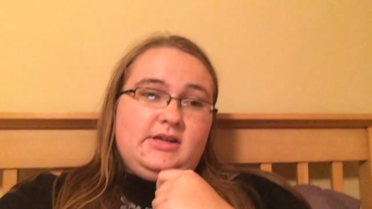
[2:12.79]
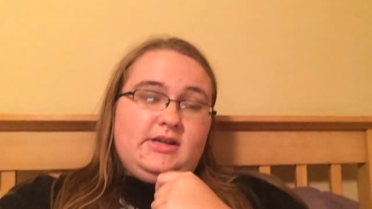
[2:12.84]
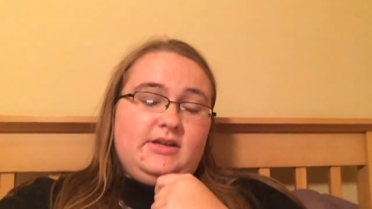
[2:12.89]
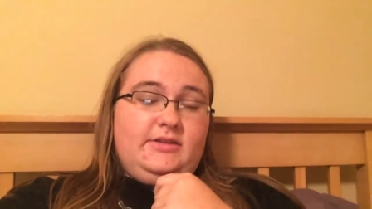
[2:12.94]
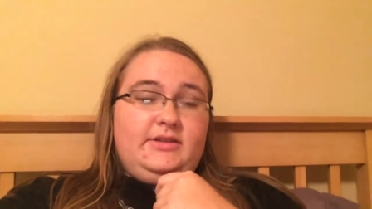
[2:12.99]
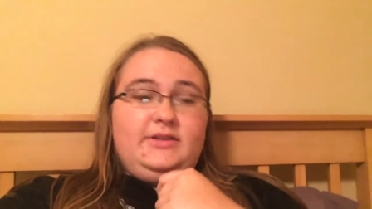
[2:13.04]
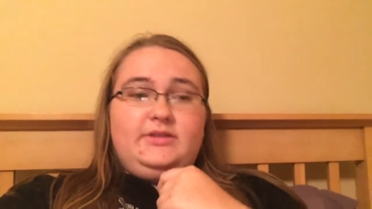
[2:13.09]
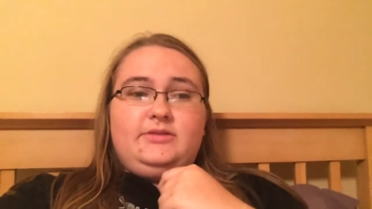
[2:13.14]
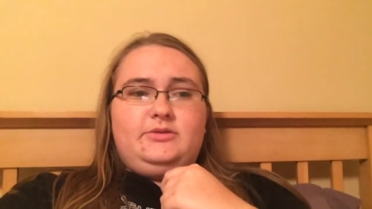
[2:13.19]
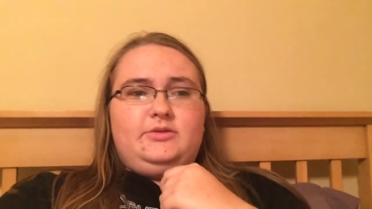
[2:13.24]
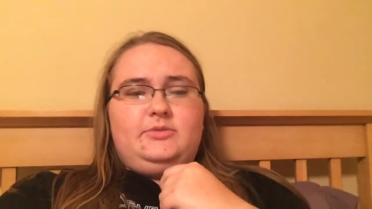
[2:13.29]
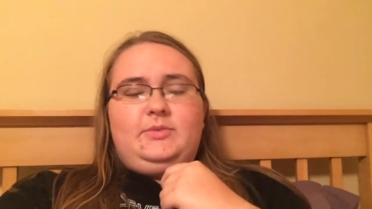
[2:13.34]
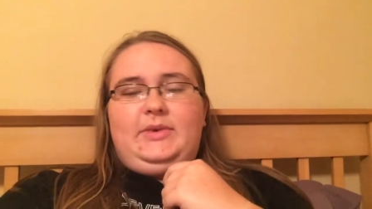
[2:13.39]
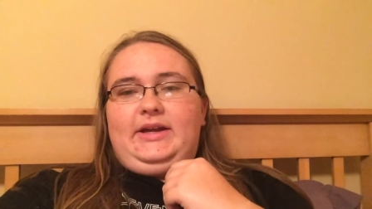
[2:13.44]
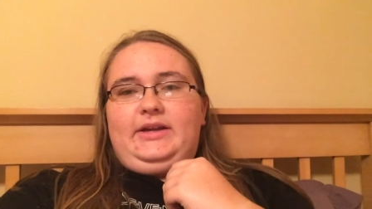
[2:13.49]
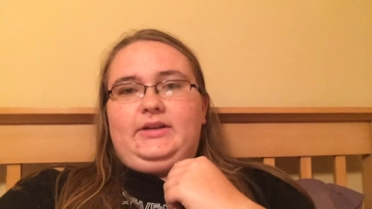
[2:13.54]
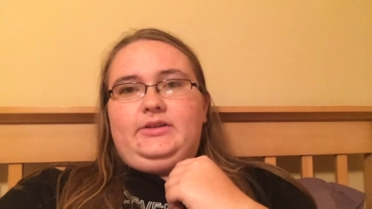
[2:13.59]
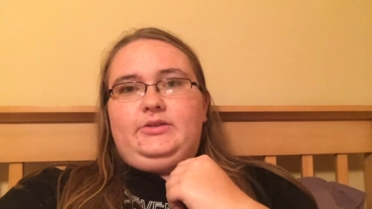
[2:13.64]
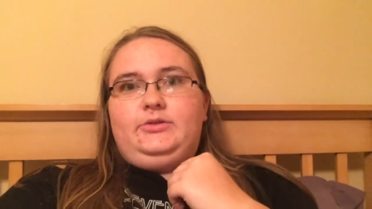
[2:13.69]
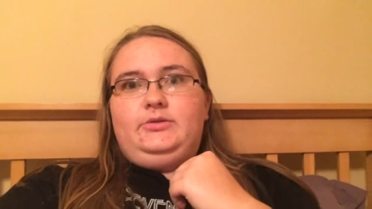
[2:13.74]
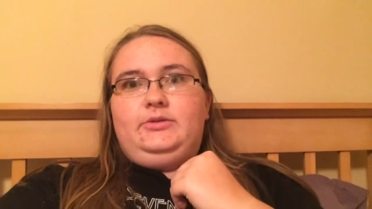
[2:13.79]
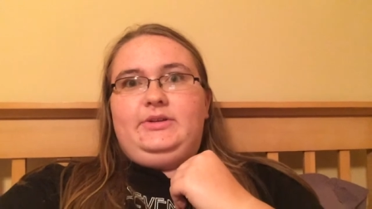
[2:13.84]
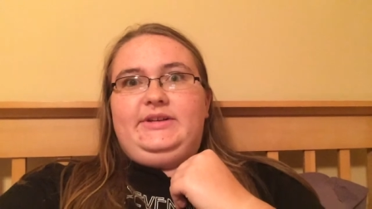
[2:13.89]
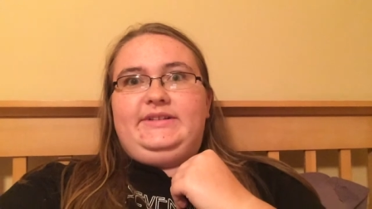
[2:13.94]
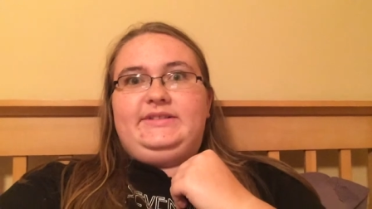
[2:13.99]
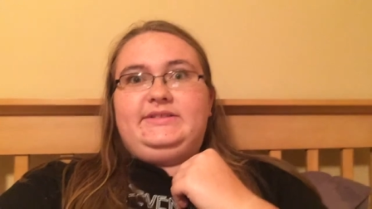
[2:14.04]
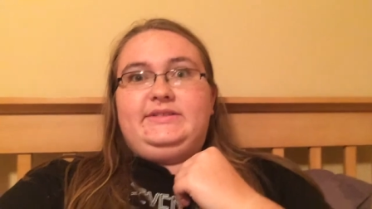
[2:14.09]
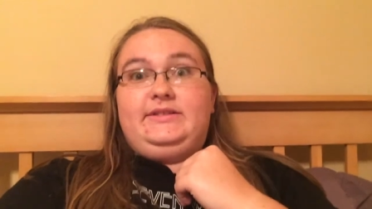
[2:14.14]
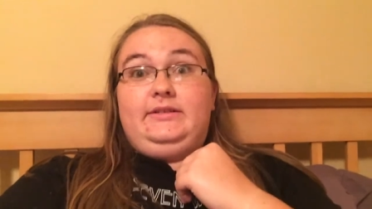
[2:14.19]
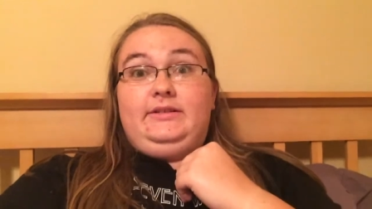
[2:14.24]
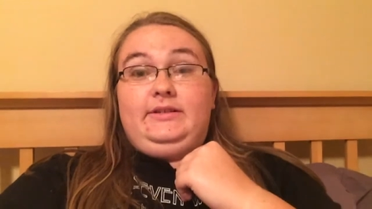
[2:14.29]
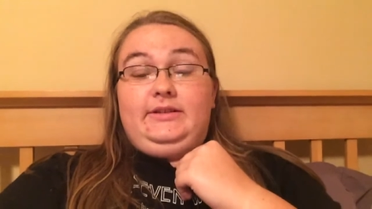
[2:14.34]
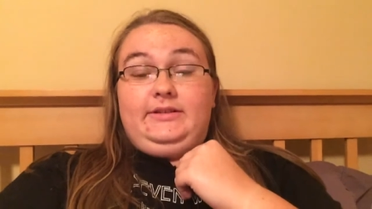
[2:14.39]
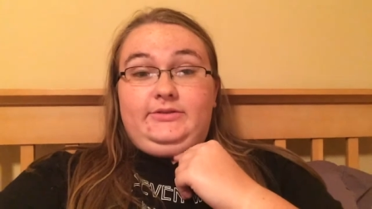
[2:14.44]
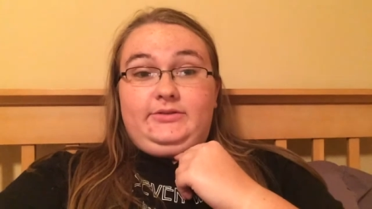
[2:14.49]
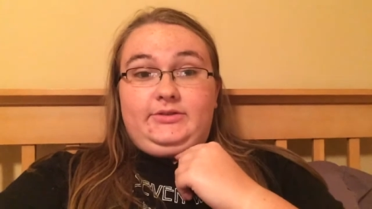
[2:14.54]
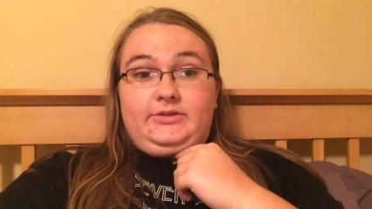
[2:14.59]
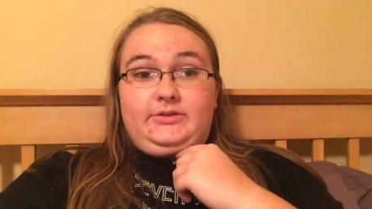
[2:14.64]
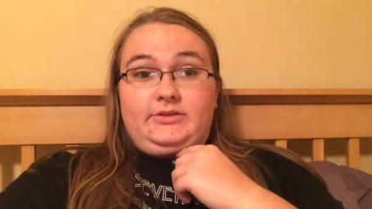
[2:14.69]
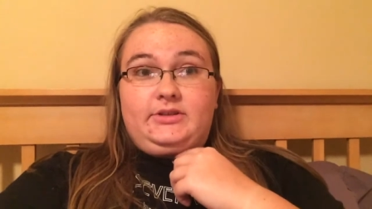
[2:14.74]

and this was back in 2011